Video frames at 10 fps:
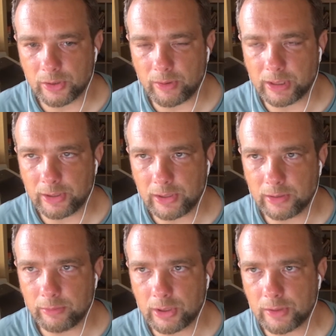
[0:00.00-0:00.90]
So a
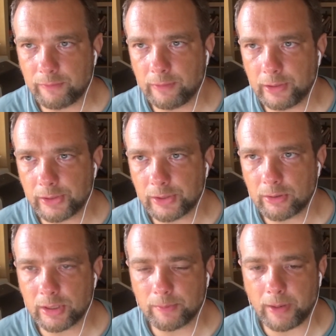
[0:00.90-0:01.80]
crystal which is first
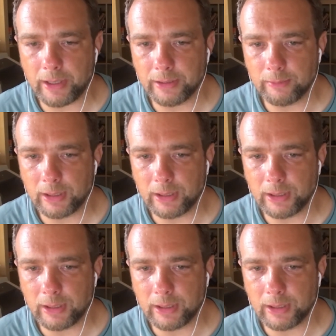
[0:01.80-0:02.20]
transparent